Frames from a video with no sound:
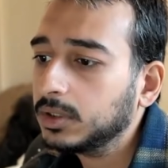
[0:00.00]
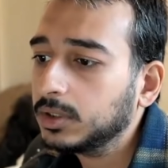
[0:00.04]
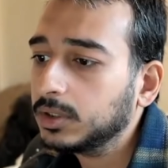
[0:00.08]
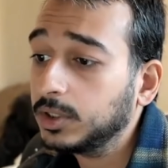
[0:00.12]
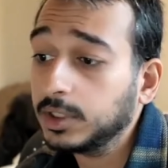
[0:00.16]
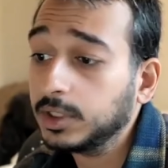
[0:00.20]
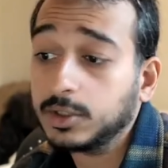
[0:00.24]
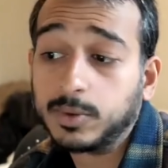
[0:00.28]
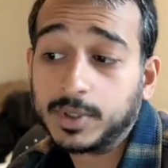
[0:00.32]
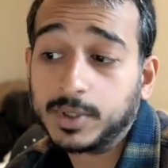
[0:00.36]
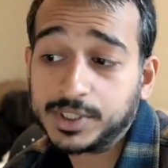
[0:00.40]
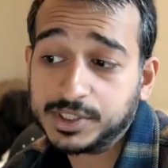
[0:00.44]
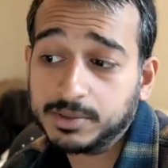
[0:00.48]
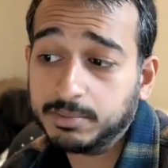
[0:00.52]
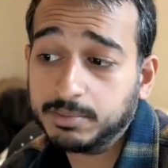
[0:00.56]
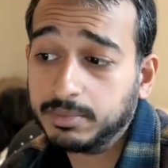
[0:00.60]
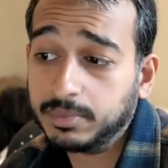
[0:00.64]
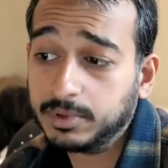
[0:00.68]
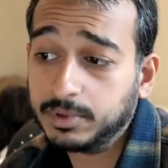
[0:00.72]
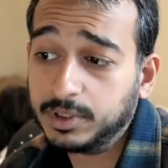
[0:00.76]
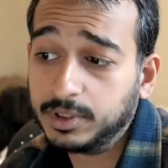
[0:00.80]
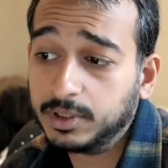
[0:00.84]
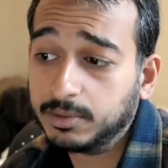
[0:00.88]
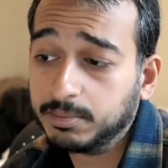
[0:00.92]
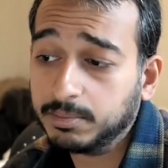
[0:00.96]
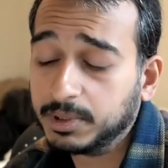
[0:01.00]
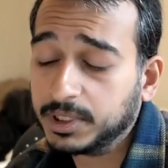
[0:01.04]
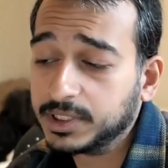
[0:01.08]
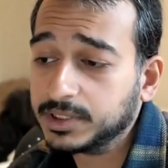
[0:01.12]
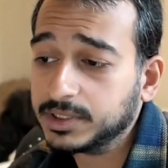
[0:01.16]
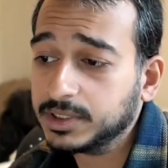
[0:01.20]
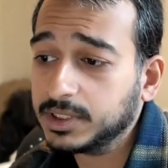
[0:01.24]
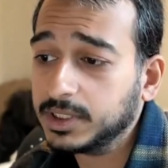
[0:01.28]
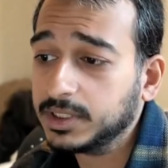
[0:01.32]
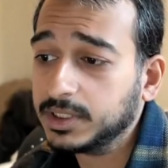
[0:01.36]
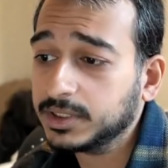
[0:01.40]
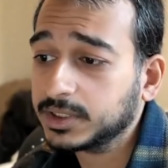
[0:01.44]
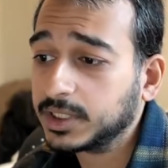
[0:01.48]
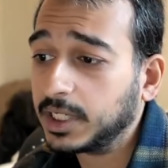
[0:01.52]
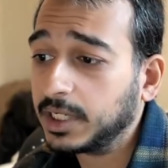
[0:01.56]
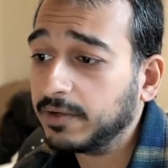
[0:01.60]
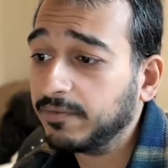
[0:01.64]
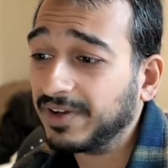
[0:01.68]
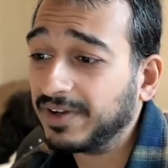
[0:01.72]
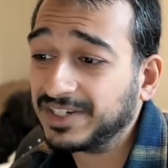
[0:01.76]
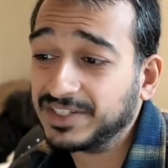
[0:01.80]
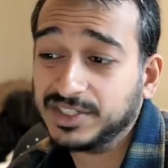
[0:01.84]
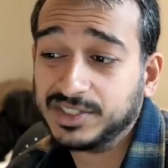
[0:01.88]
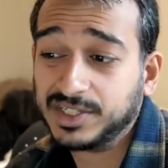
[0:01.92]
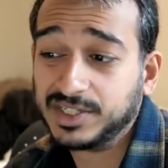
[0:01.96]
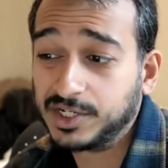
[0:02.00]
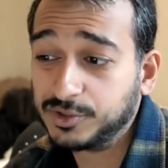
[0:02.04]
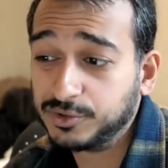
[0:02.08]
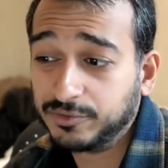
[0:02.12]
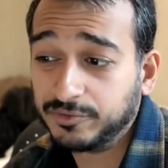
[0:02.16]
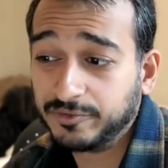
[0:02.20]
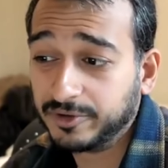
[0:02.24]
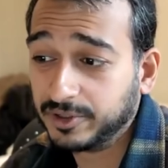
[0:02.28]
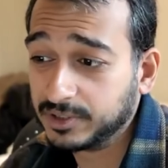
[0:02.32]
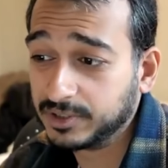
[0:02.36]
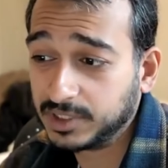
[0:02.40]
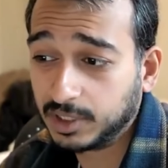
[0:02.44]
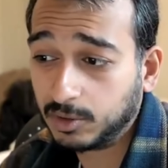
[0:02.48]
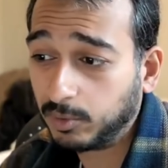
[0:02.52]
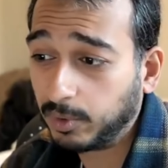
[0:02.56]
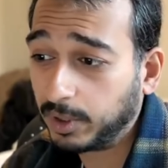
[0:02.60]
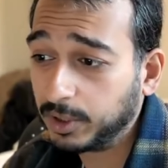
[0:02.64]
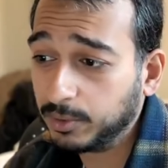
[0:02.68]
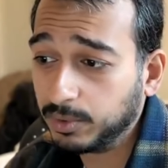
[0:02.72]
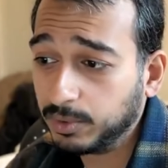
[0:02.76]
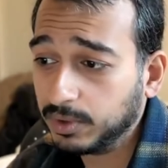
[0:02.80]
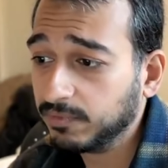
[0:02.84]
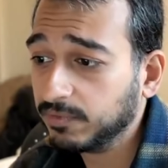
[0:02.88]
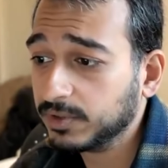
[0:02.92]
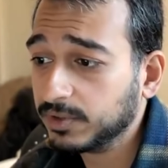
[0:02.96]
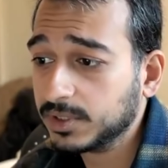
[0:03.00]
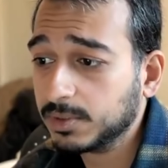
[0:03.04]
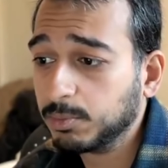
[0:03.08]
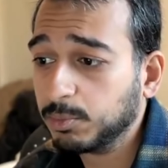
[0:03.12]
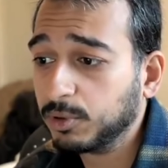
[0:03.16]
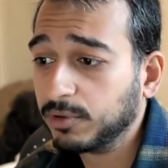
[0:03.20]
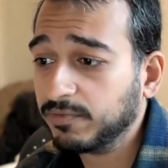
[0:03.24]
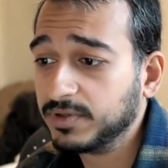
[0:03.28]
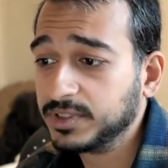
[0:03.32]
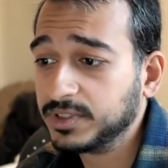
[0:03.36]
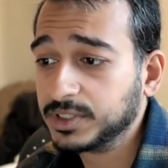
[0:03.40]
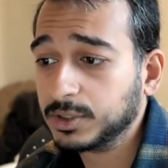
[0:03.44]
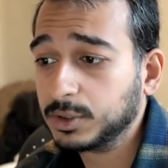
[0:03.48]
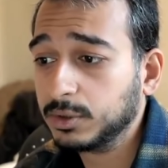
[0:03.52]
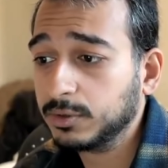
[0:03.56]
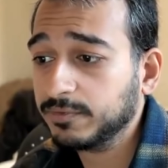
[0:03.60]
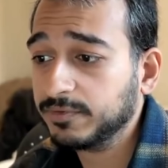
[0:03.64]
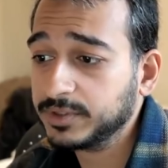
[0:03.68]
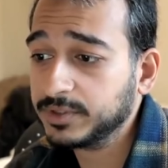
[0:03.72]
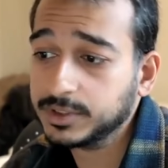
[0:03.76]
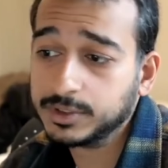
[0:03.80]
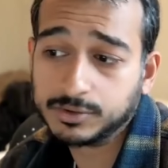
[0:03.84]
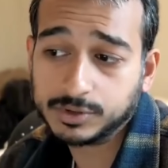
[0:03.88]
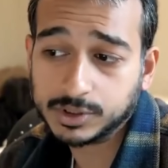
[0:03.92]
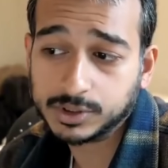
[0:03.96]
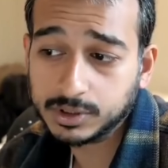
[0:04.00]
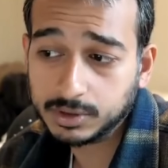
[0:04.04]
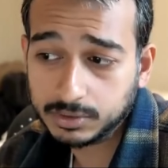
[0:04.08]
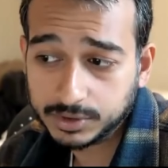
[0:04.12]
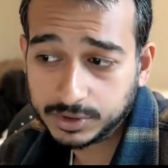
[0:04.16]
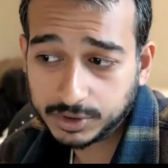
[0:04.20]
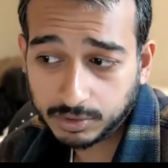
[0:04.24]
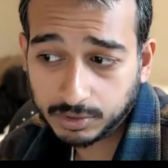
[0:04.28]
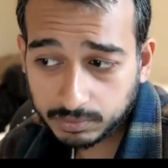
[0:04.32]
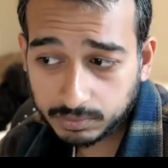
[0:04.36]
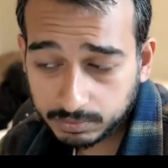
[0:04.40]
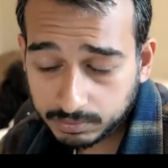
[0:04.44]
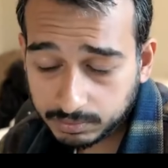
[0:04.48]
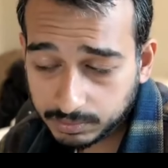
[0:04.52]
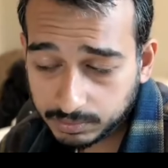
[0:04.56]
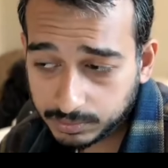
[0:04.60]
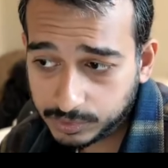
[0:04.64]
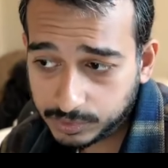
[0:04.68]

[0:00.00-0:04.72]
good question you know because it is kind of existential for us like why do we even support physical if it's so so